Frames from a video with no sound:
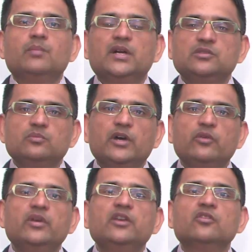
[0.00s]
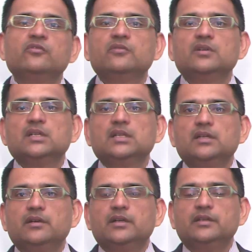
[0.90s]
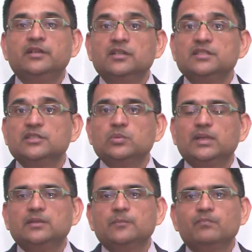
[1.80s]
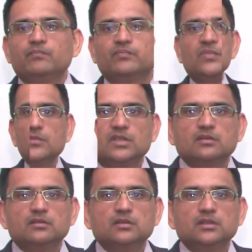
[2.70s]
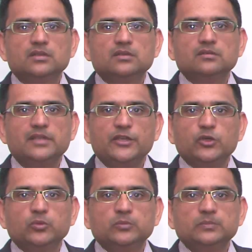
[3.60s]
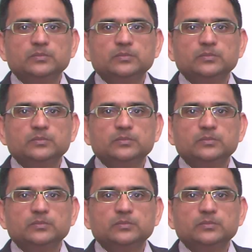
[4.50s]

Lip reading: much by way of returns as well. Thank you.